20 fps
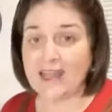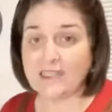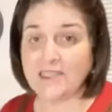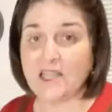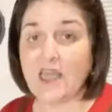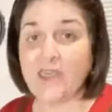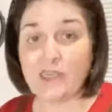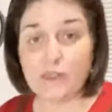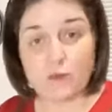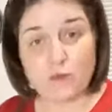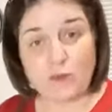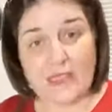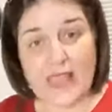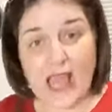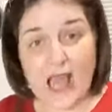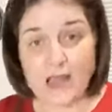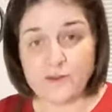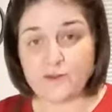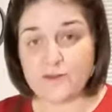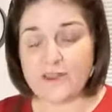out
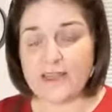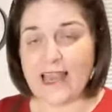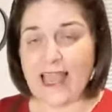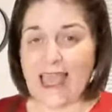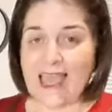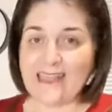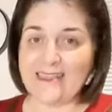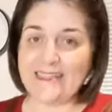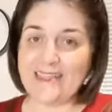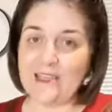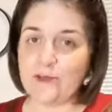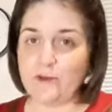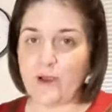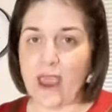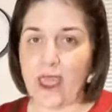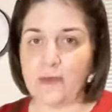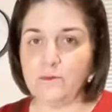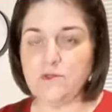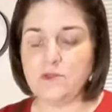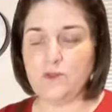380
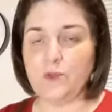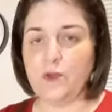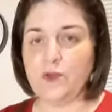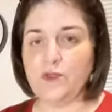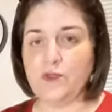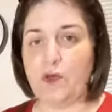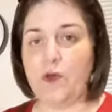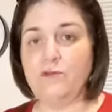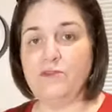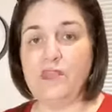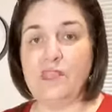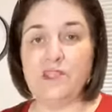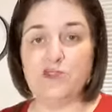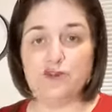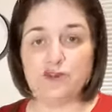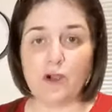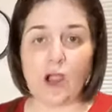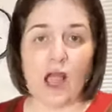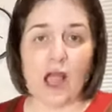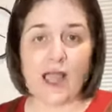grams worth of the
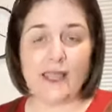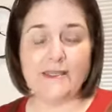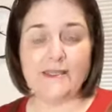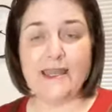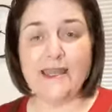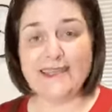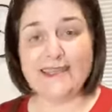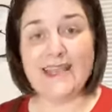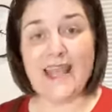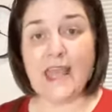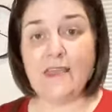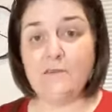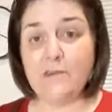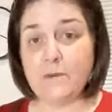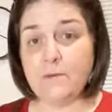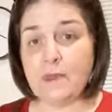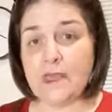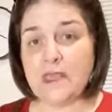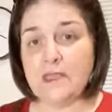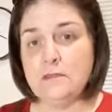dried
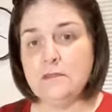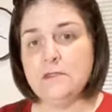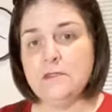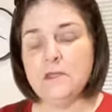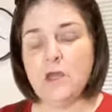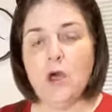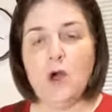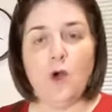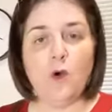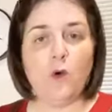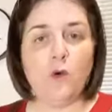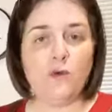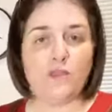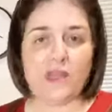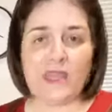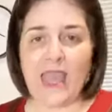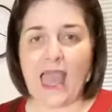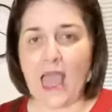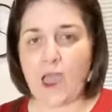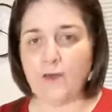navy beans or
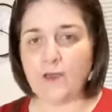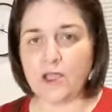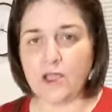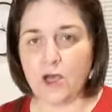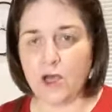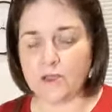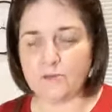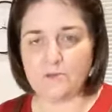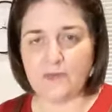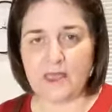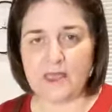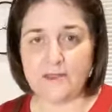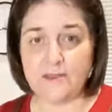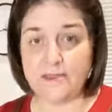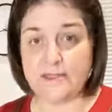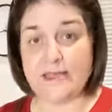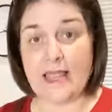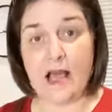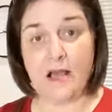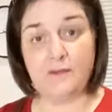the haricot
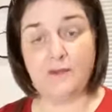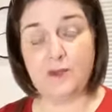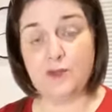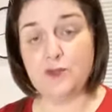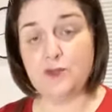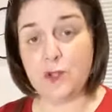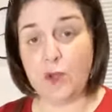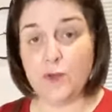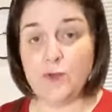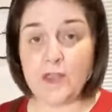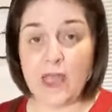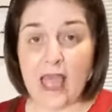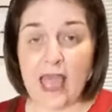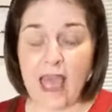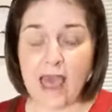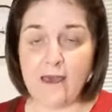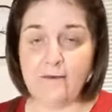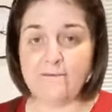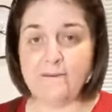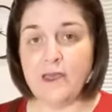beans. Now, if you don't
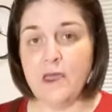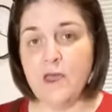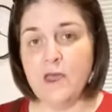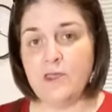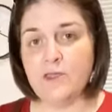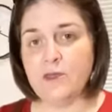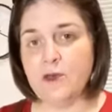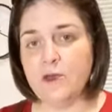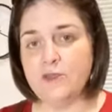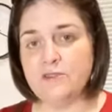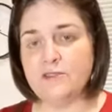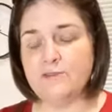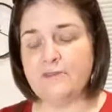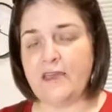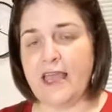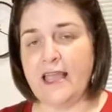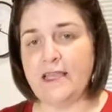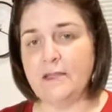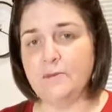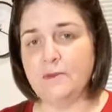have those
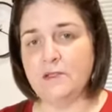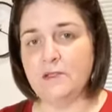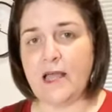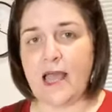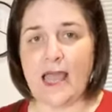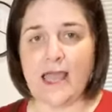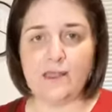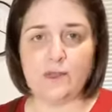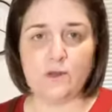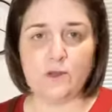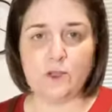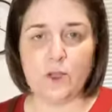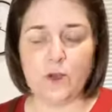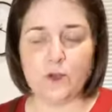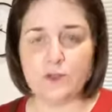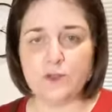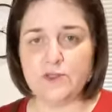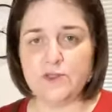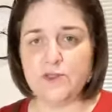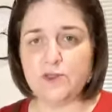available at your
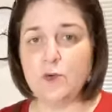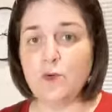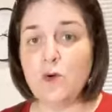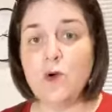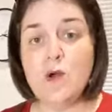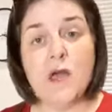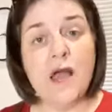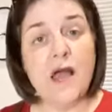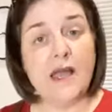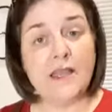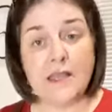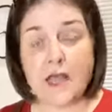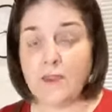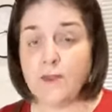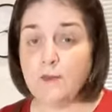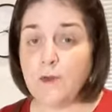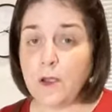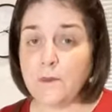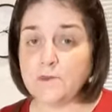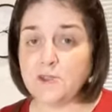local store,
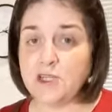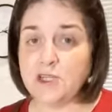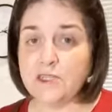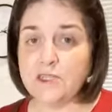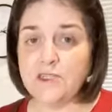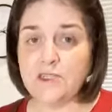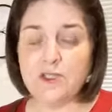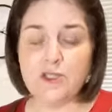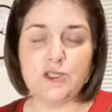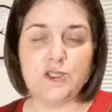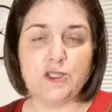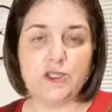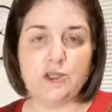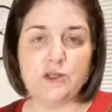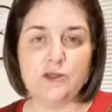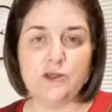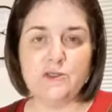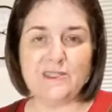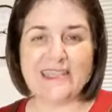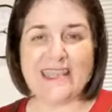another option is to
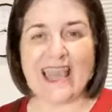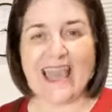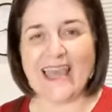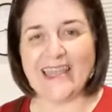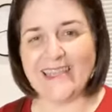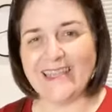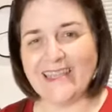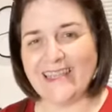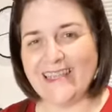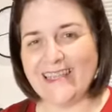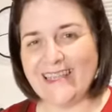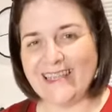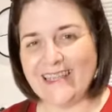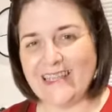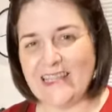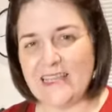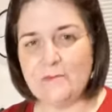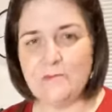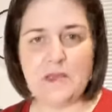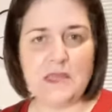choose
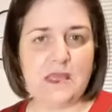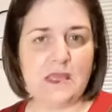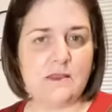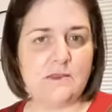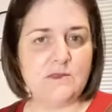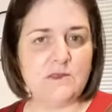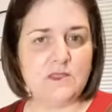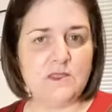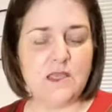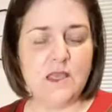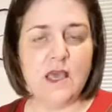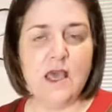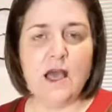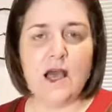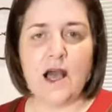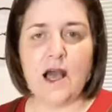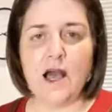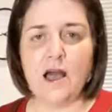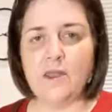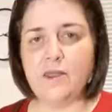cannellini beans.
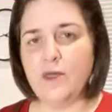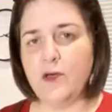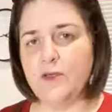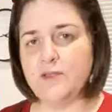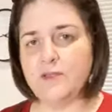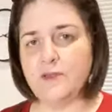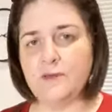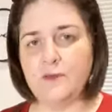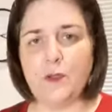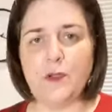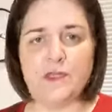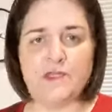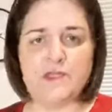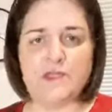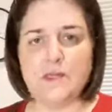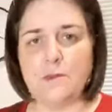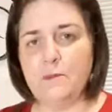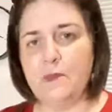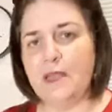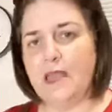Uh, those are very
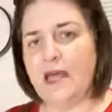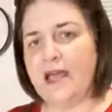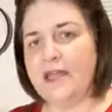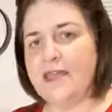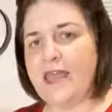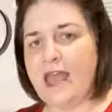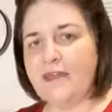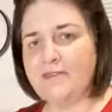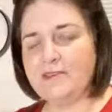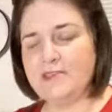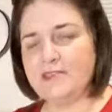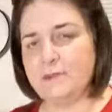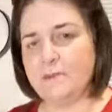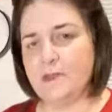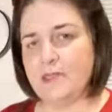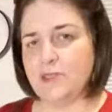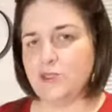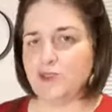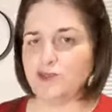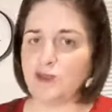similar and have a
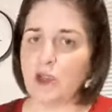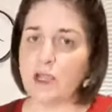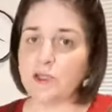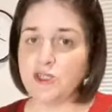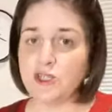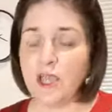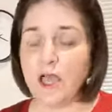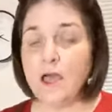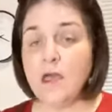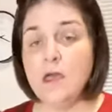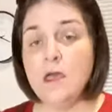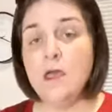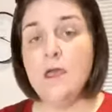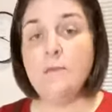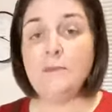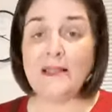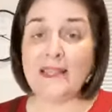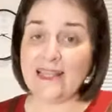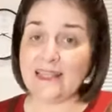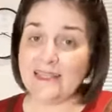similar structure.
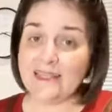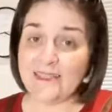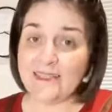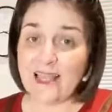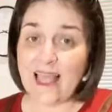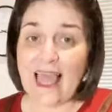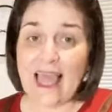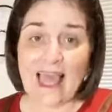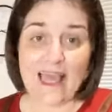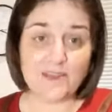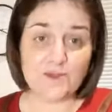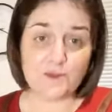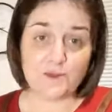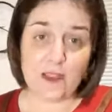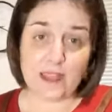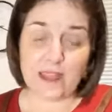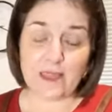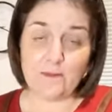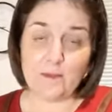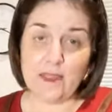Please, as
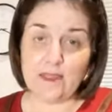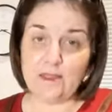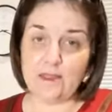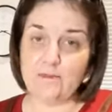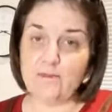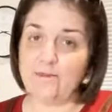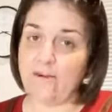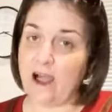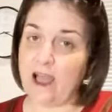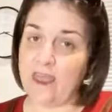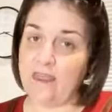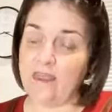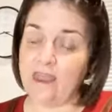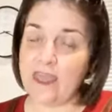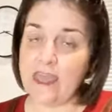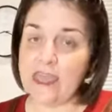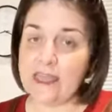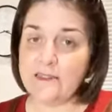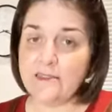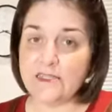recommended via the
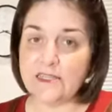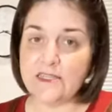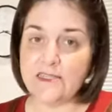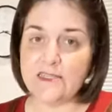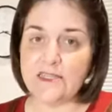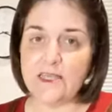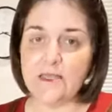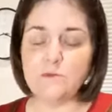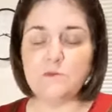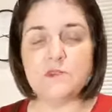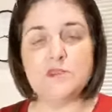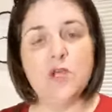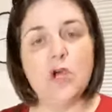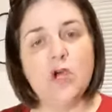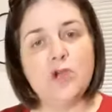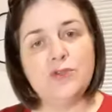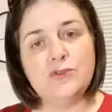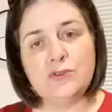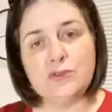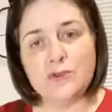hints and tips,
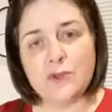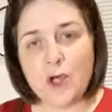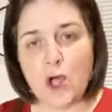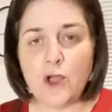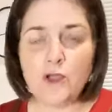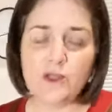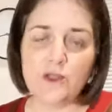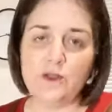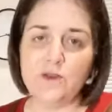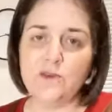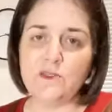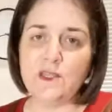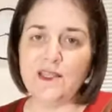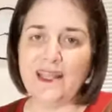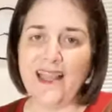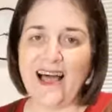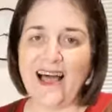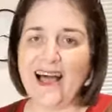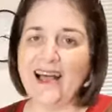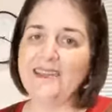do not
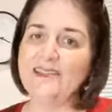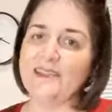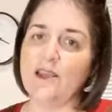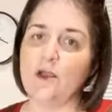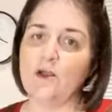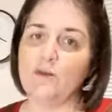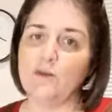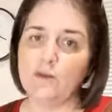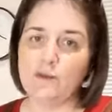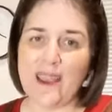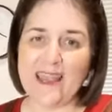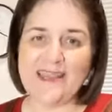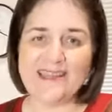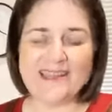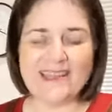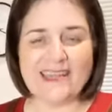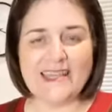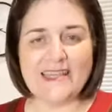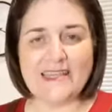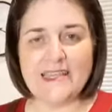utilize
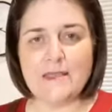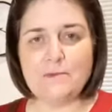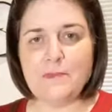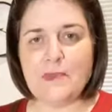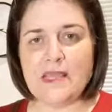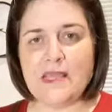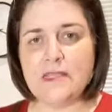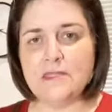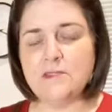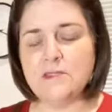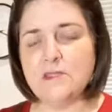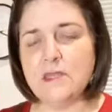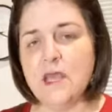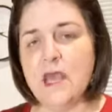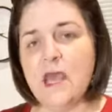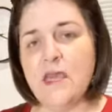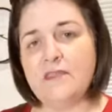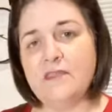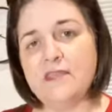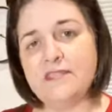red kidney beans.
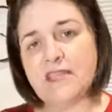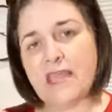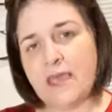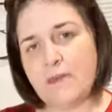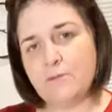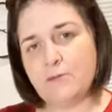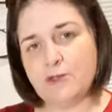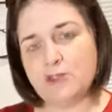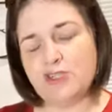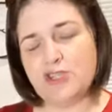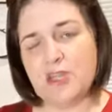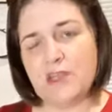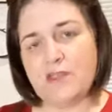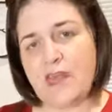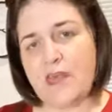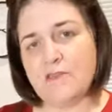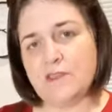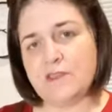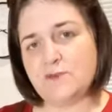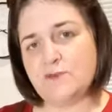The temperature
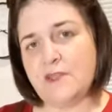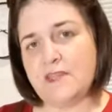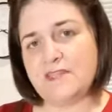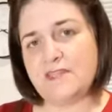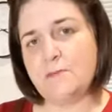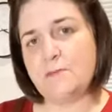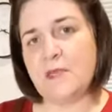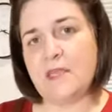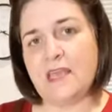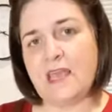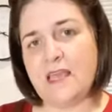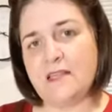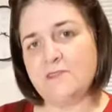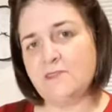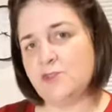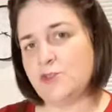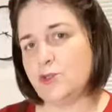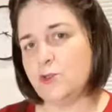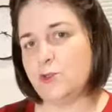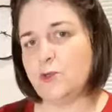that this recipe
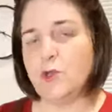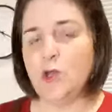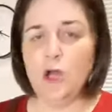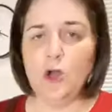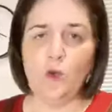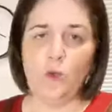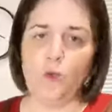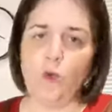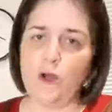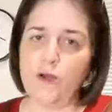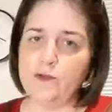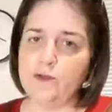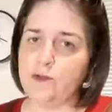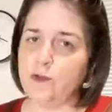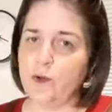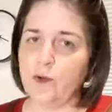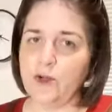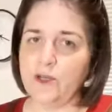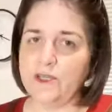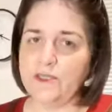gets to
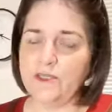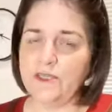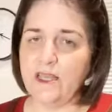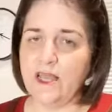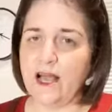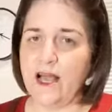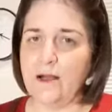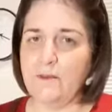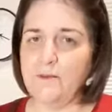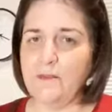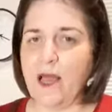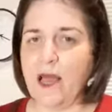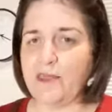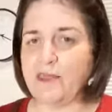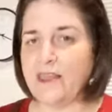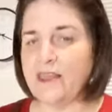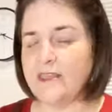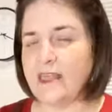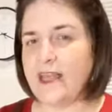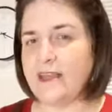won't cook it. Um, I
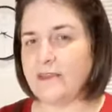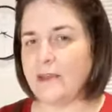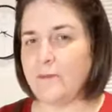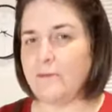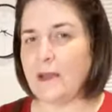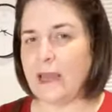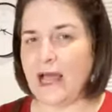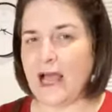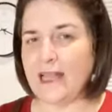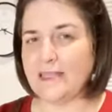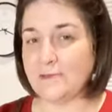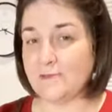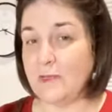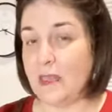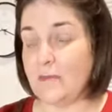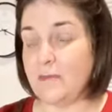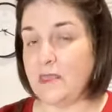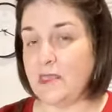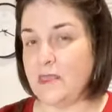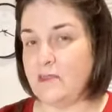think that applies
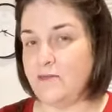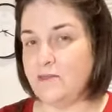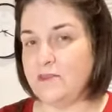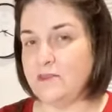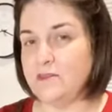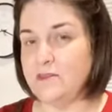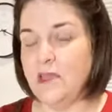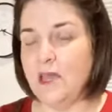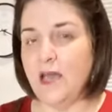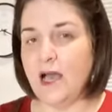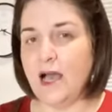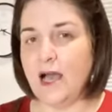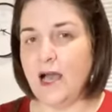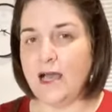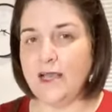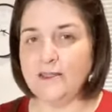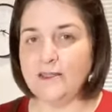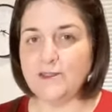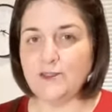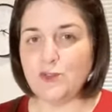maybe even
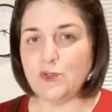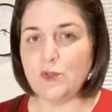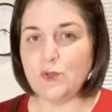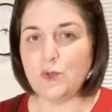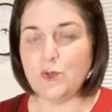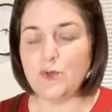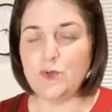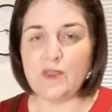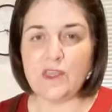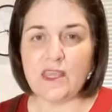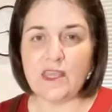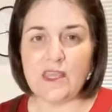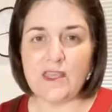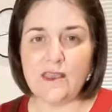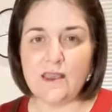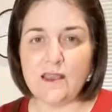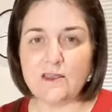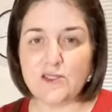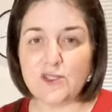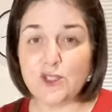uh, to
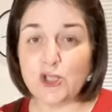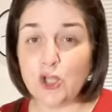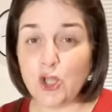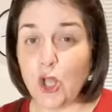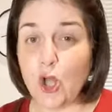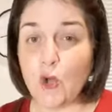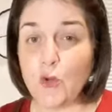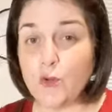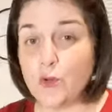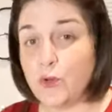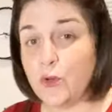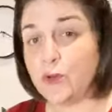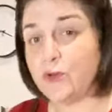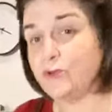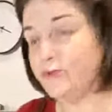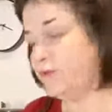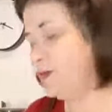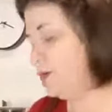the slow cook